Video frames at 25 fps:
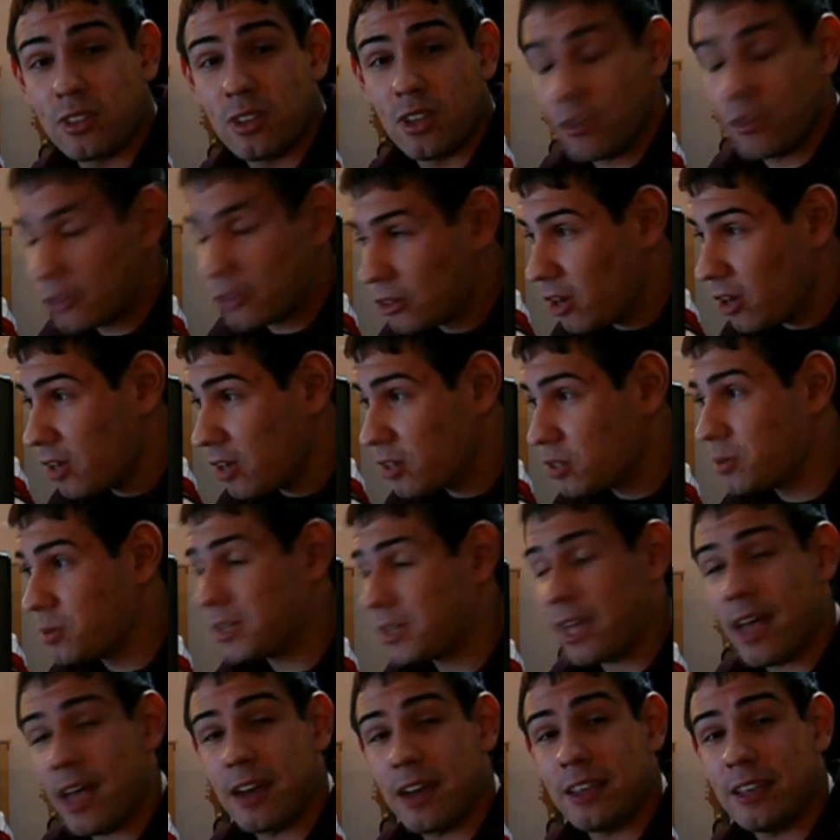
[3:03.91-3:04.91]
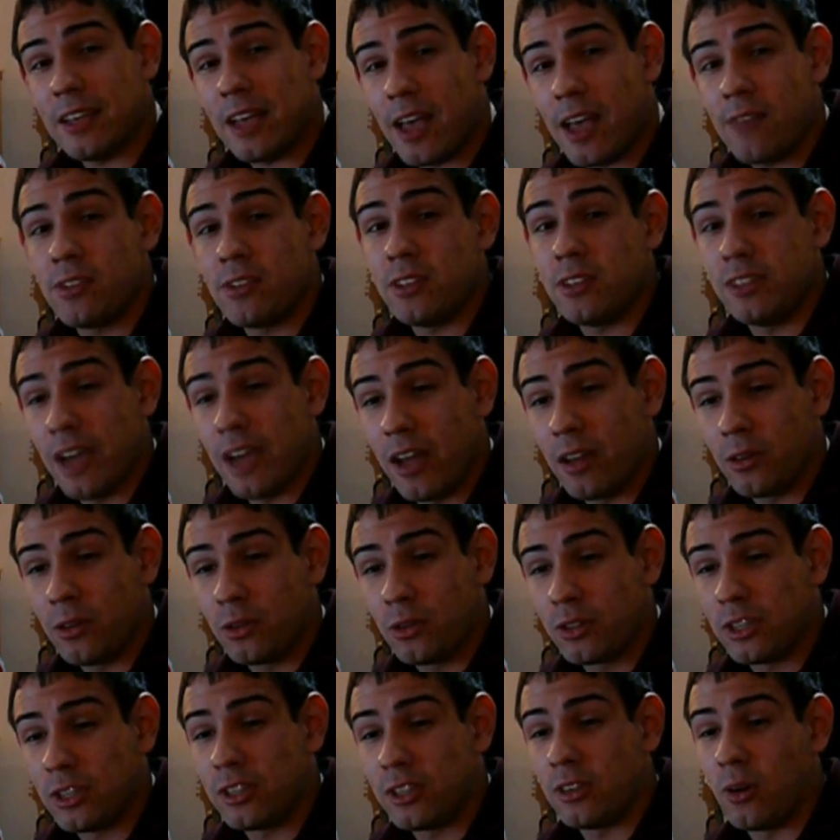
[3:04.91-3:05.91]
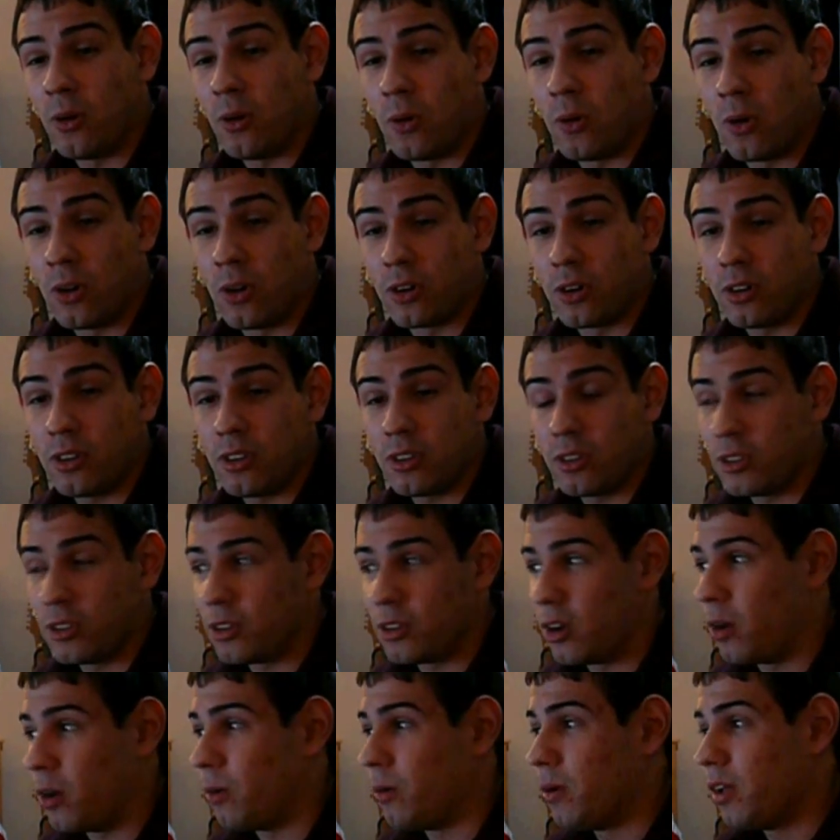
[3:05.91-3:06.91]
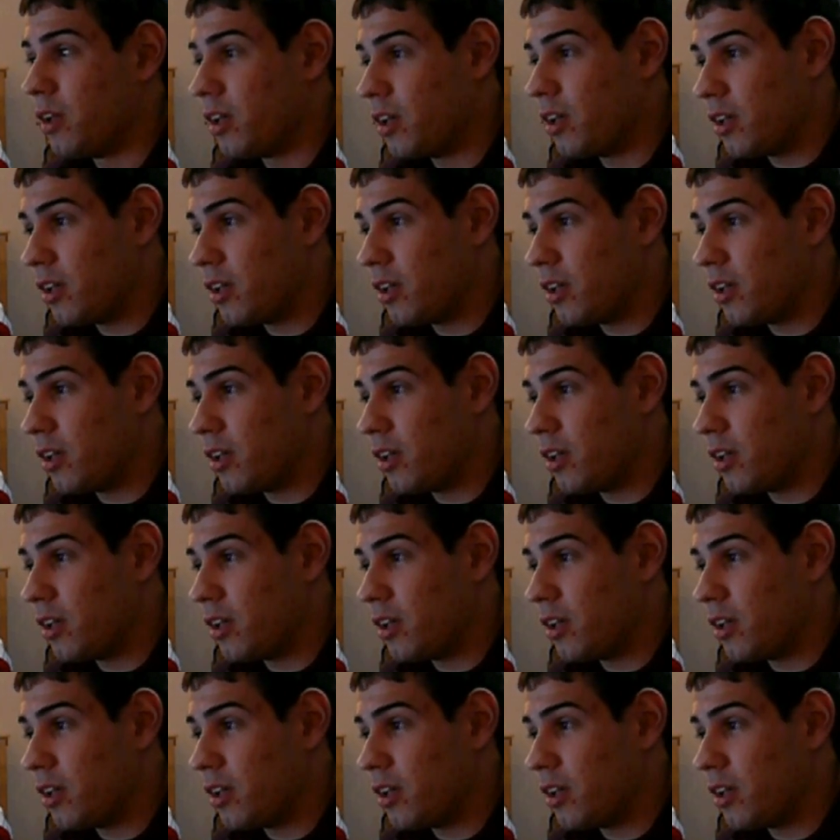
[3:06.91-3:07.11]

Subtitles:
If you're not doing any heavy downloading or, you don't